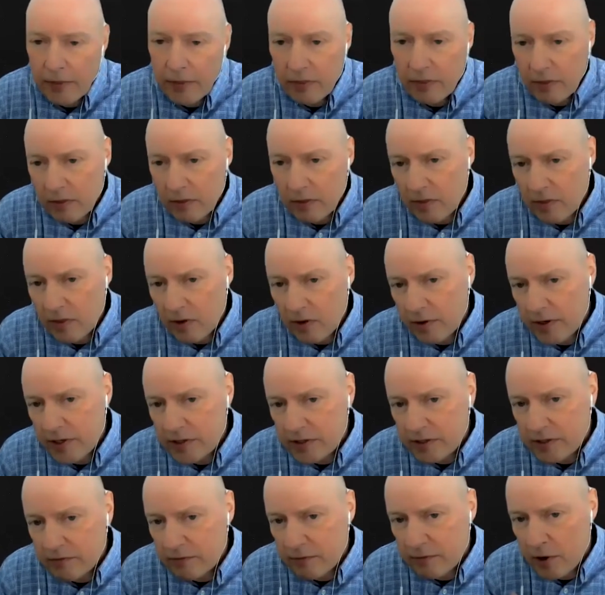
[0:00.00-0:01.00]
There is
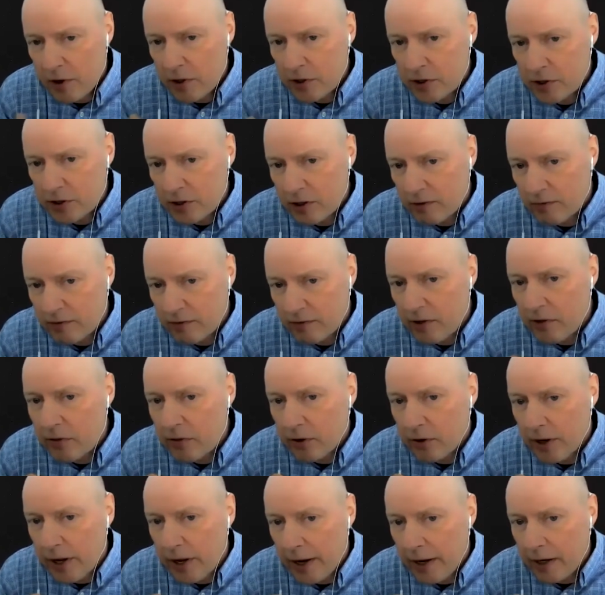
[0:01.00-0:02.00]
a version of
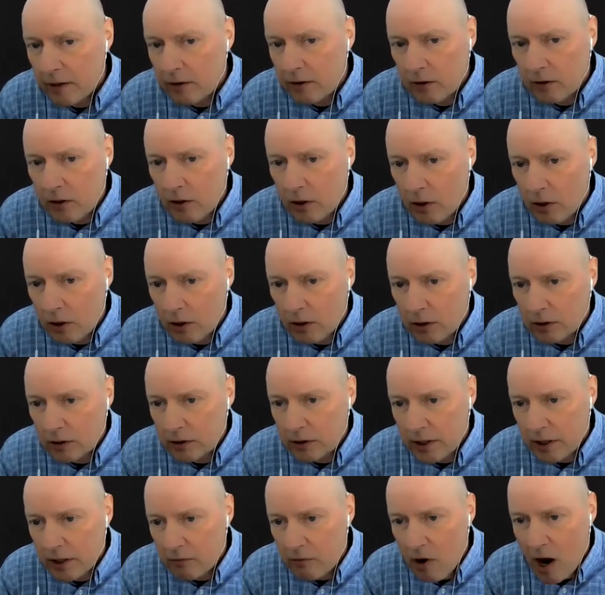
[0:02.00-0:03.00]
Ethernet called
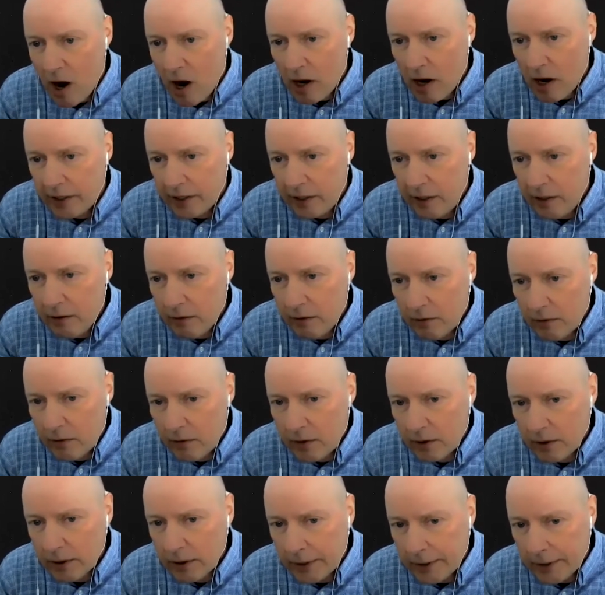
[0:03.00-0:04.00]
Rocky,
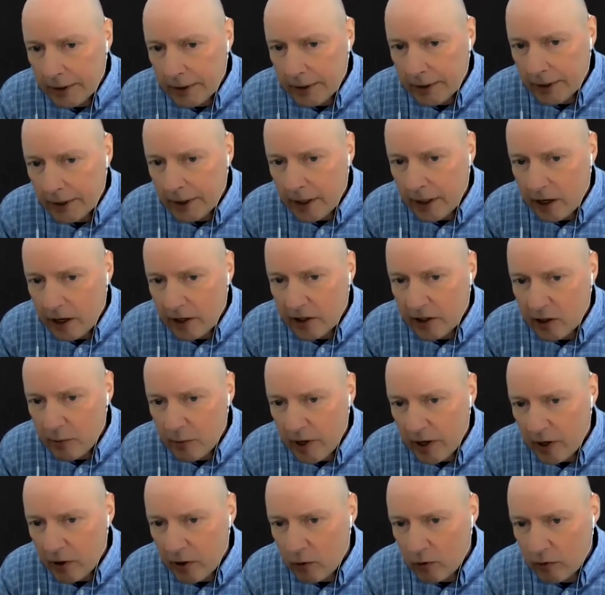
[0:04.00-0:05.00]

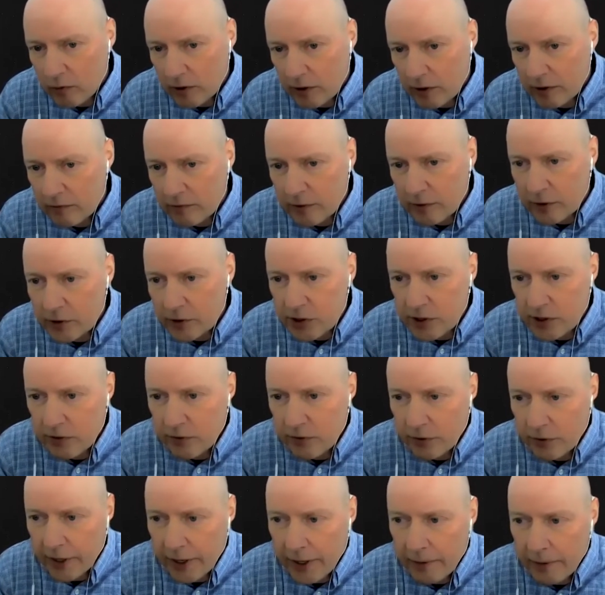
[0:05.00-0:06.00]
RDMA over converged
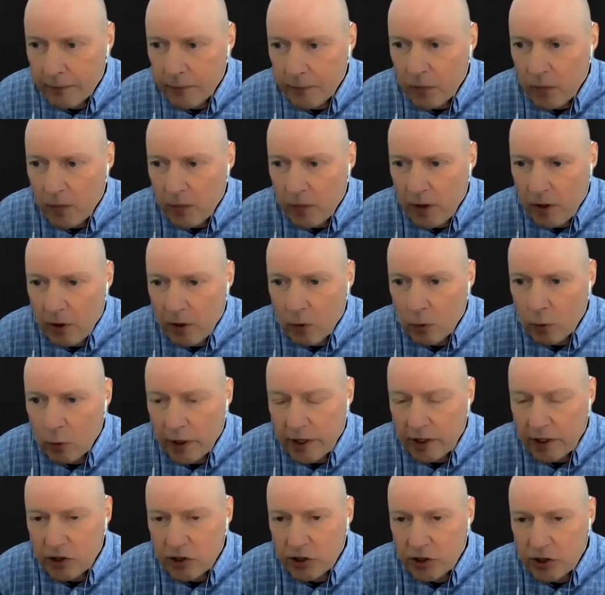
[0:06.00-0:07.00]
Ethernet,
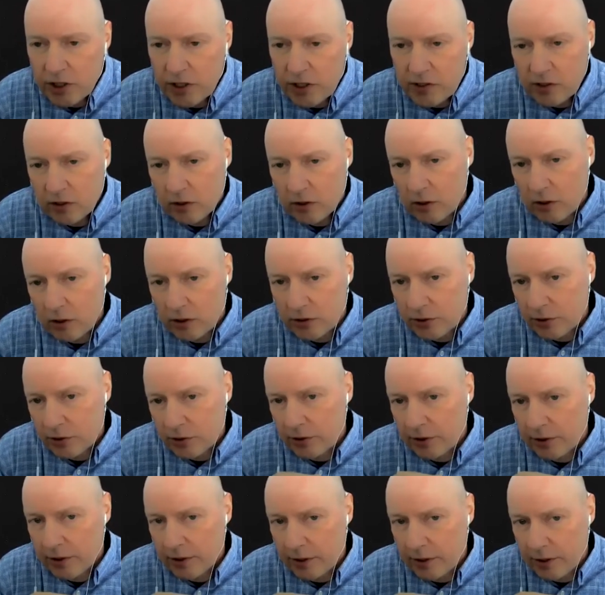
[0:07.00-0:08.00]
which is an
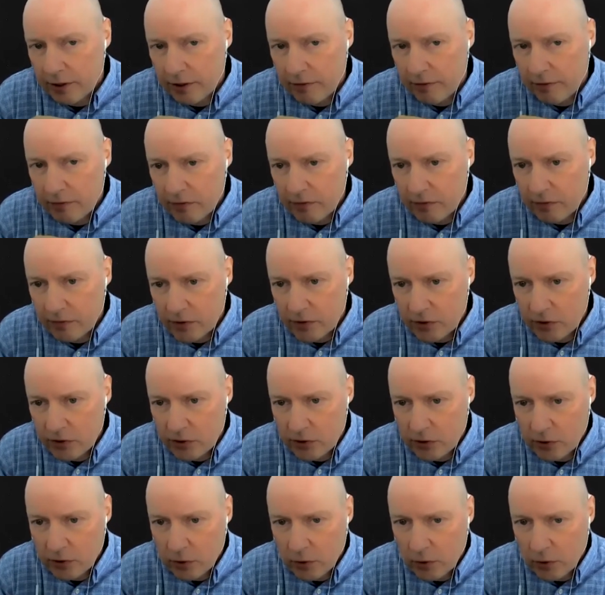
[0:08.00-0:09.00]
alternative
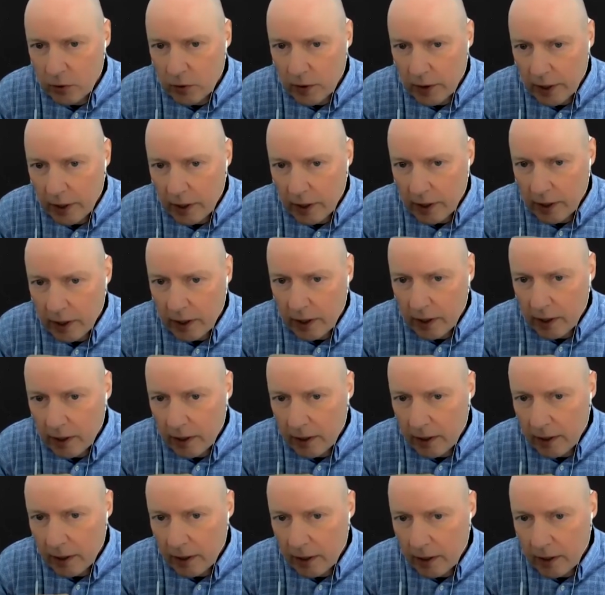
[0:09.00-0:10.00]
to
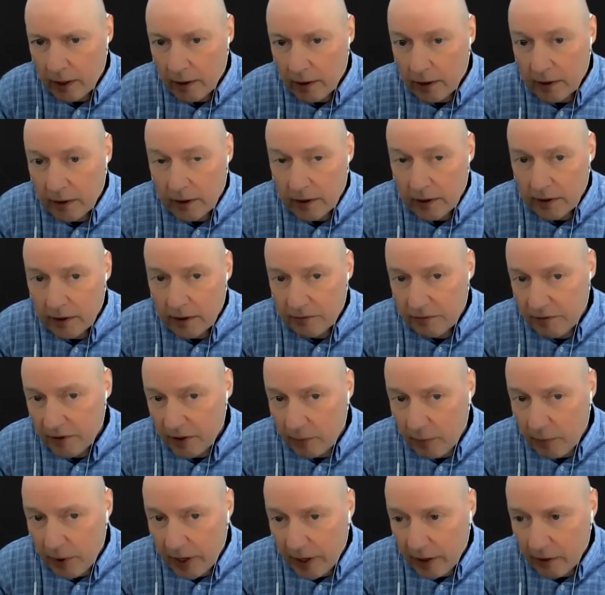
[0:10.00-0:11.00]

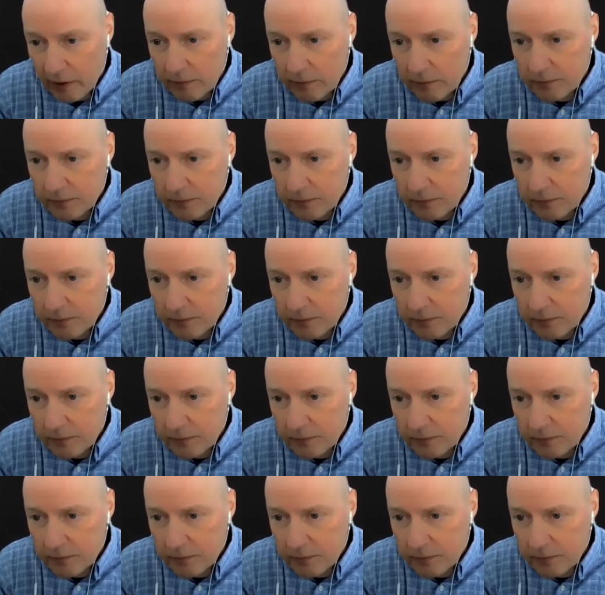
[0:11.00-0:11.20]
Infiniband.